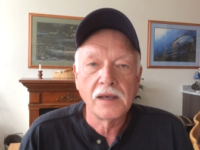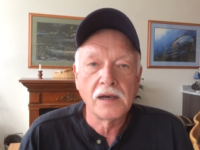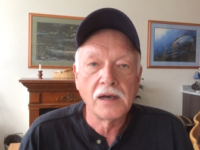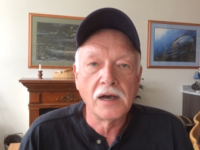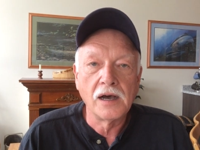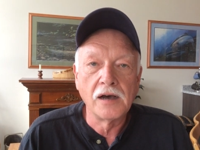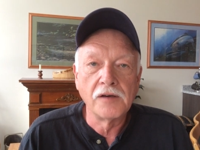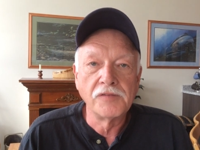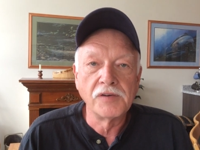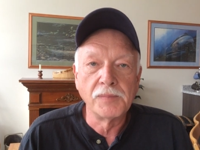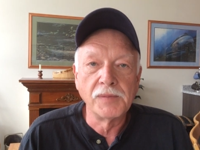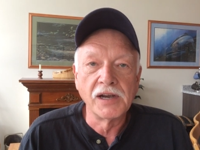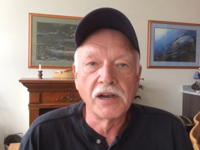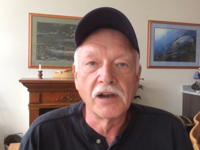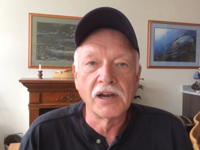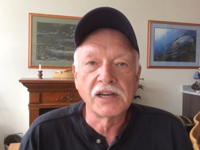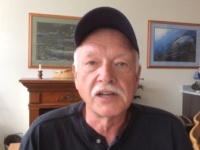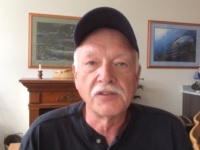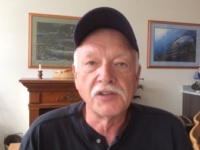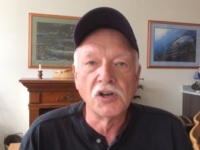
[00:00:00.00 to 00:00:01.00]
of
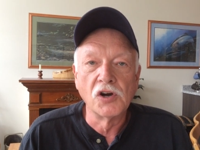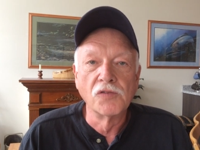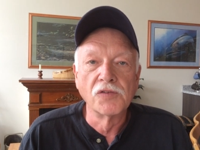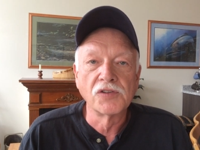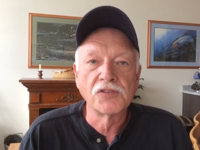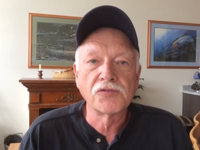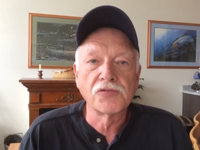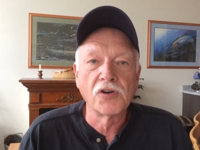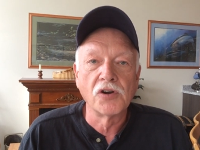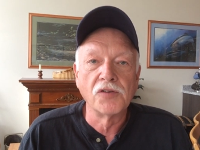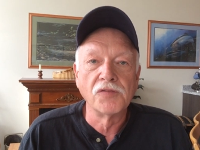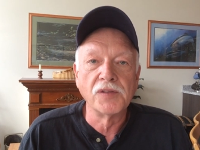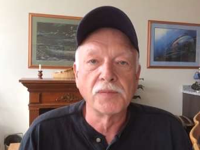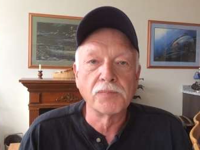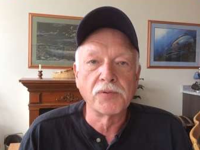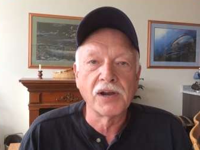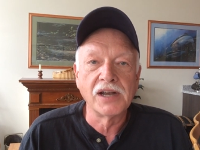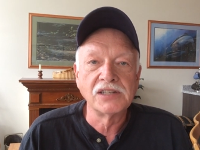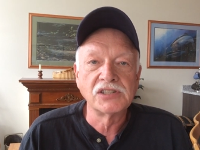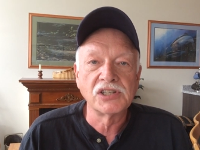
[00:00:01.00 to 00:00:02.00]
America, the overthrow of the
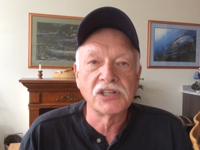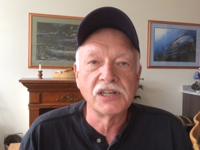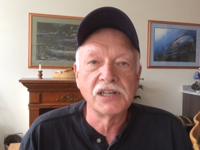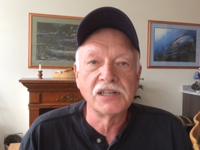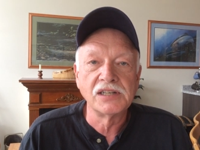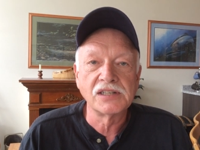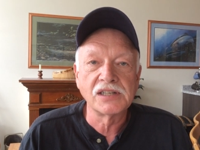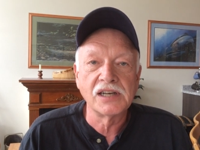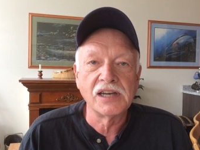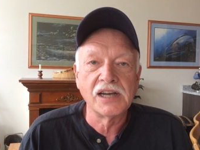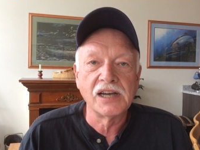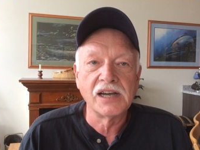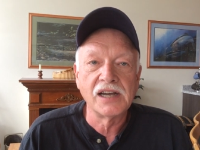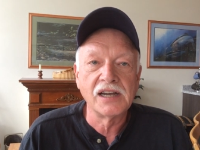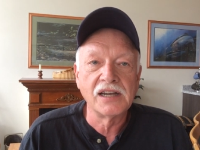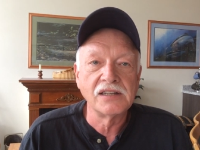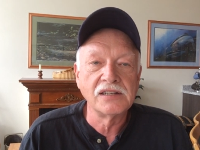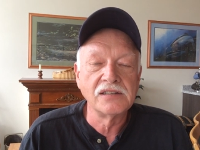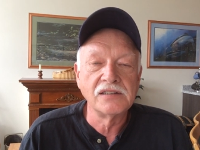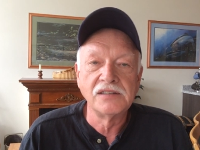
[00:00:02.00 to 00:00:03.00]
president,
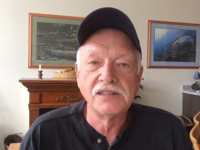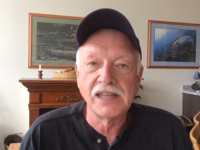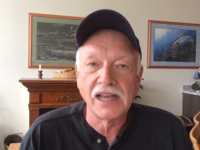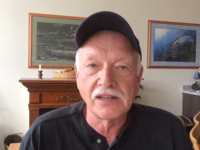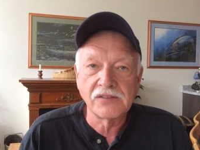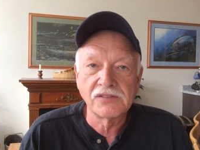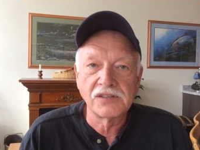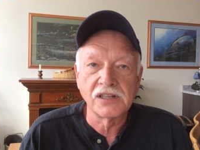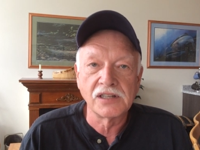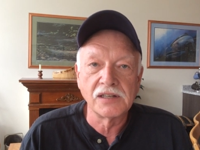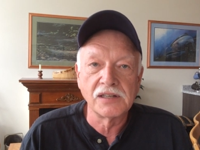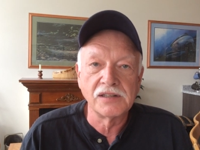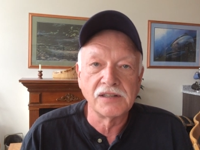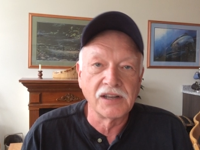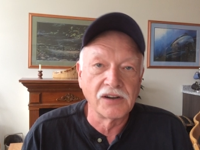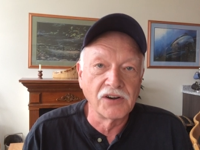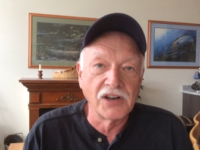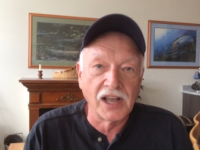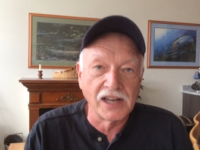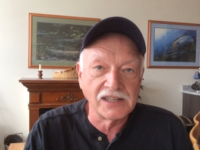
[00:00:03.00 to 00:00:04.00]
death to
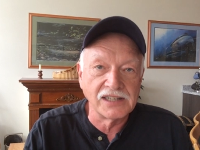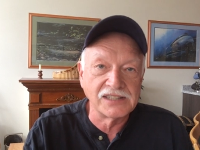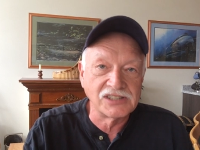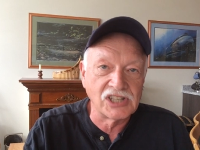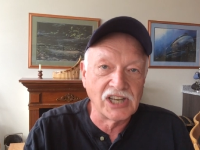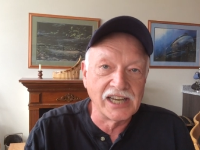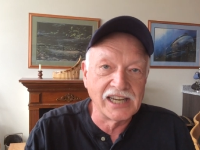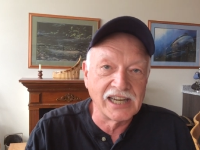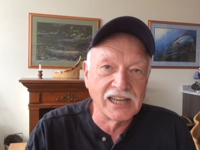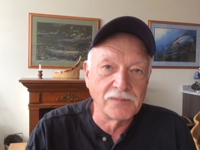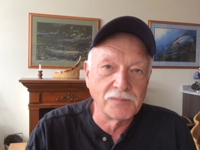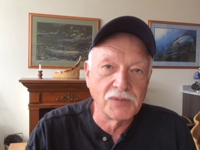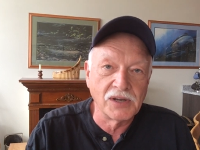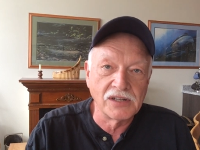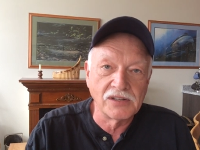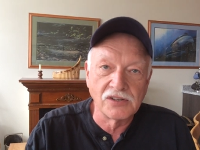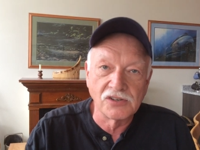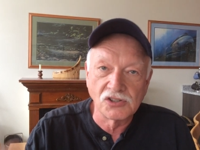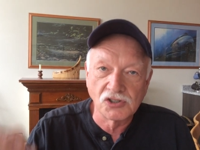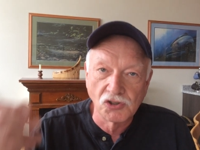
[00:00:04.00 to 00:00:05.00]
they're not saying it,
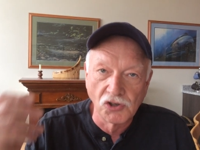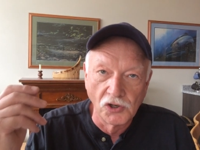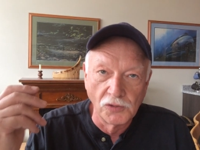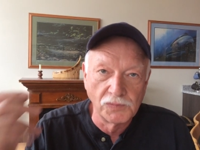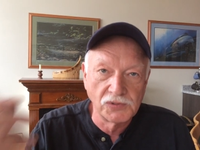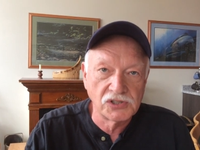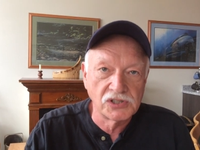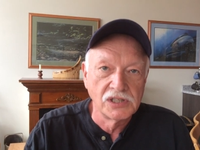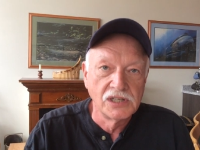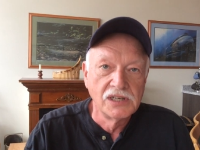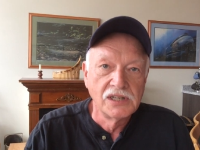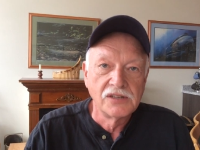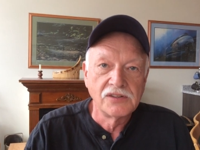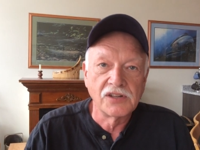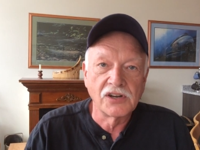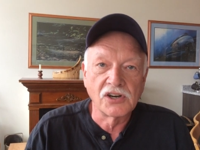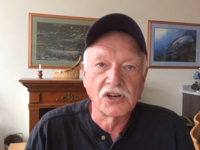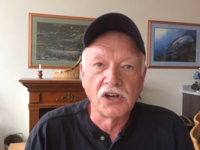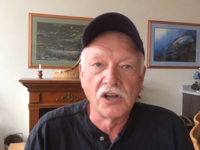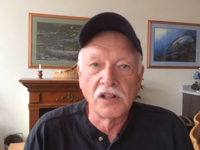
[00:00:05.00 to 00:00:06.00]
but there's groups
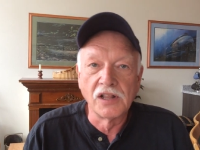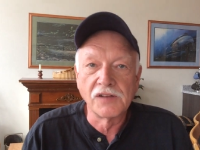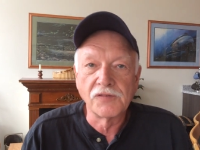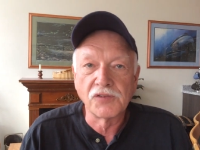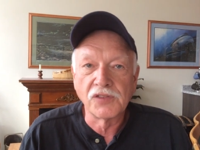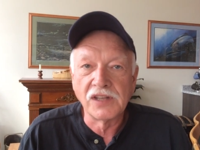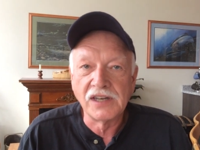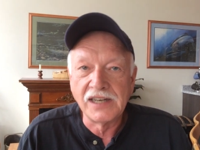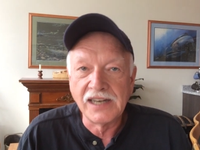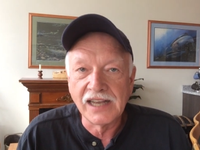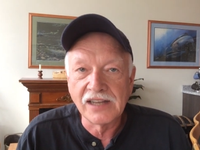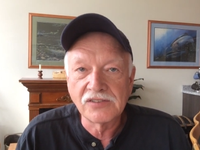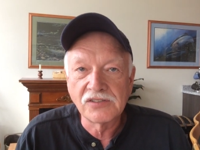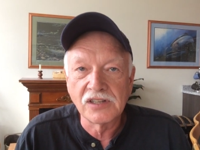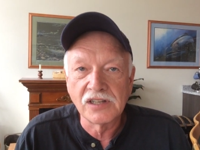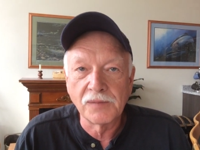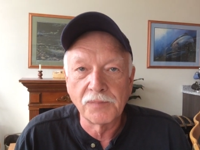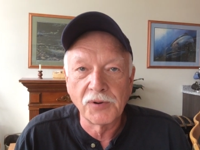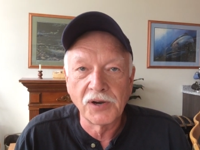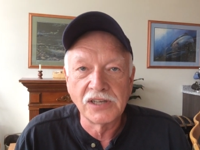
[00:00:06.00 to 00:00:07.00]
that are calling for the
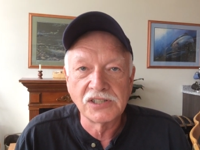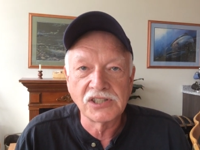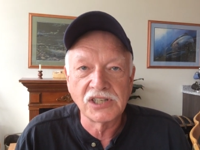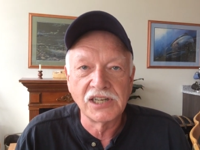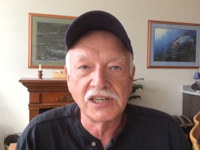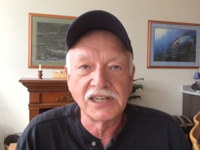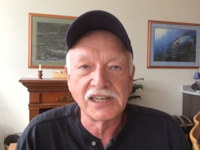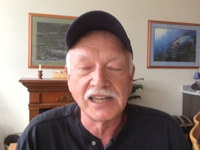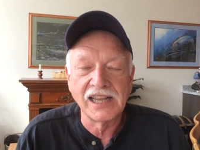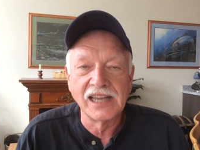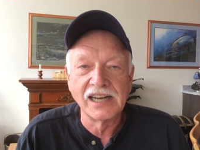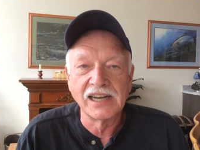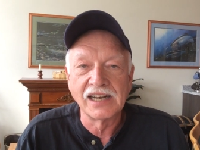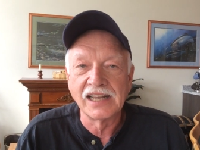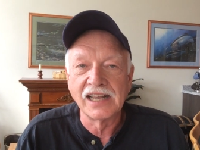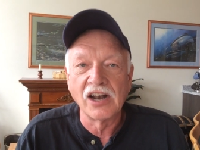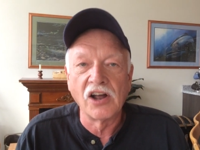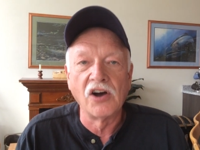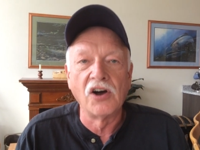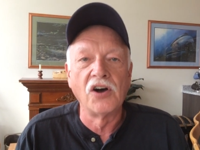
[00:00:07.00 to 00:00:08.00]
death of the president again and
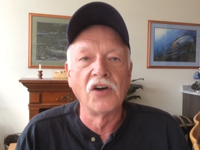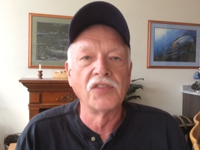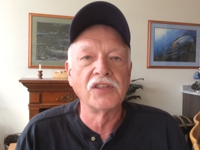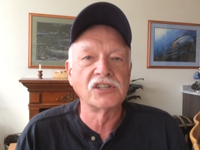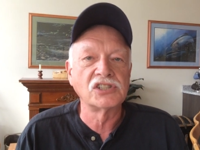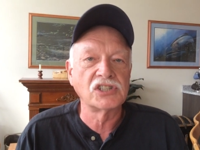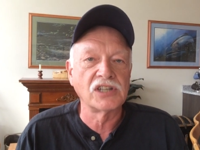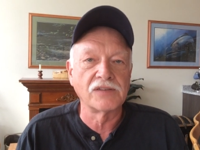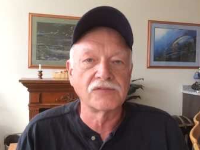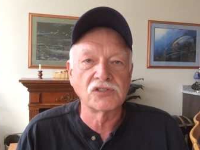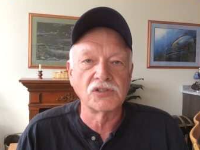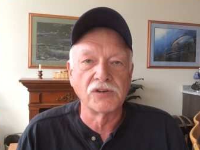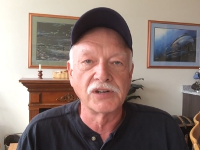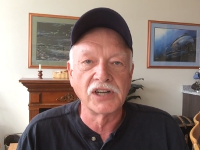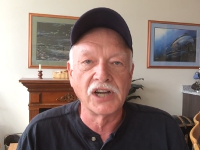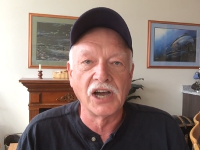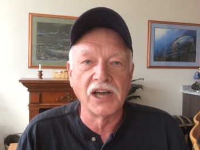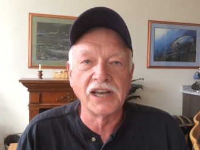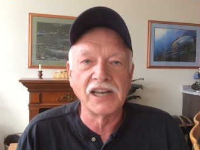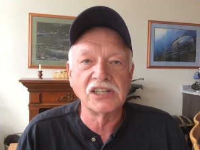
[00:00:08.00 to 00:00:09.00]
again. All this stuff's
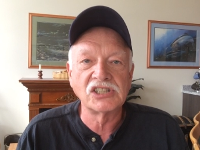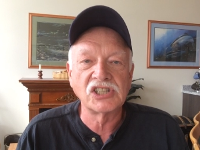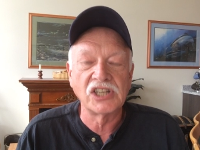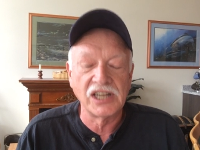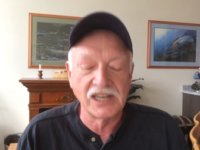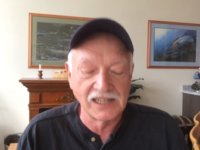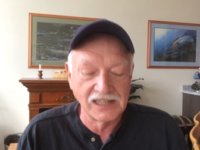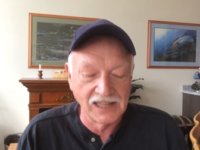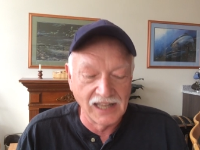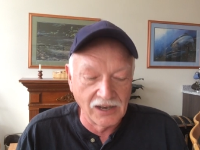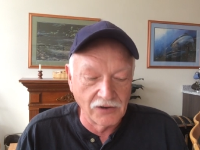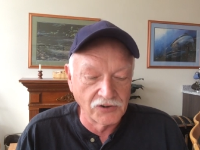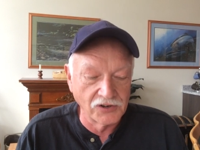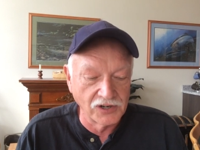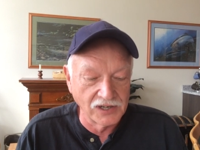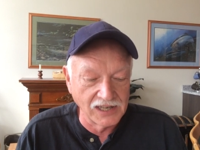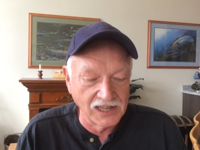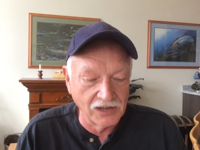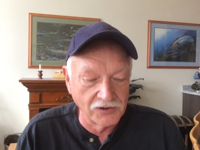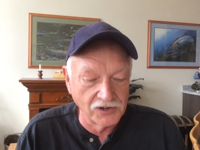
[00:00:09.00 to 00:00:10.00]
going on. It's getting
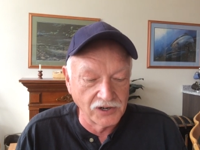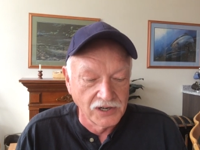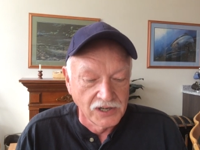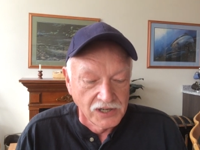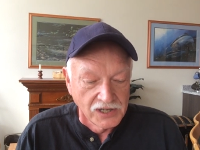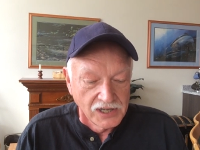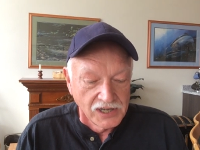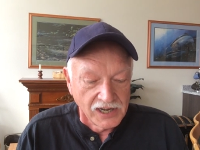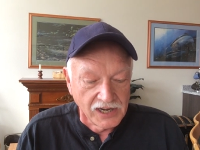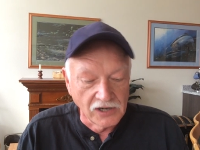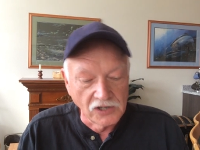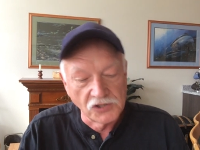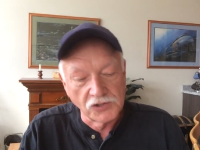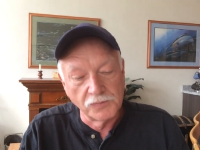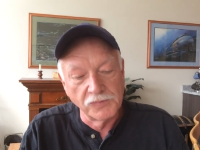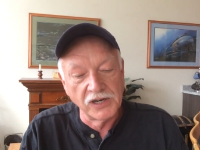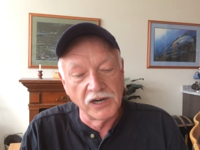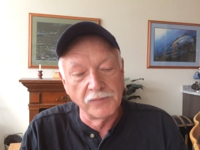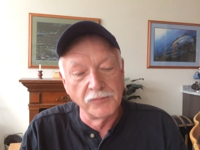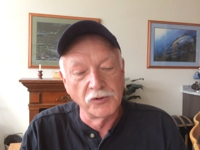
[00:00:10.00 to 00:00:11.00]
louder and louder. Here's
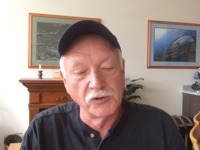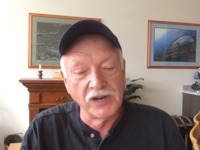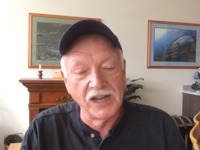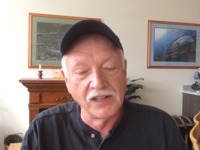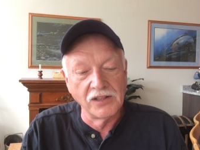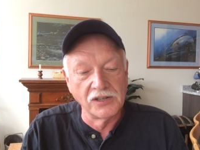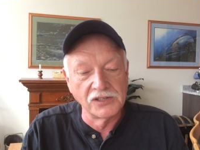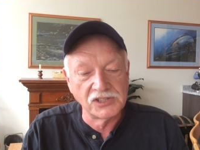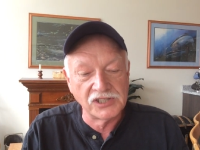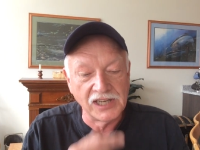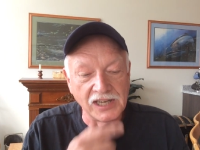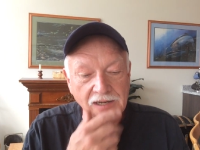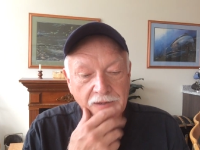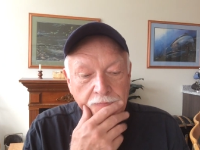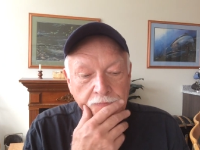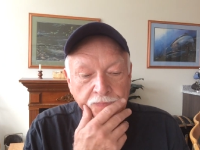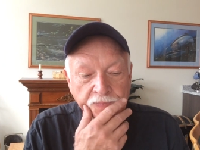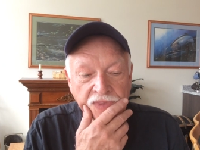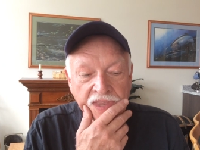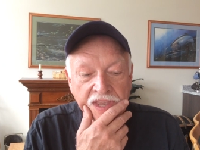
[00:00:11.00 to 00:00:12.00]
what Mary Morella said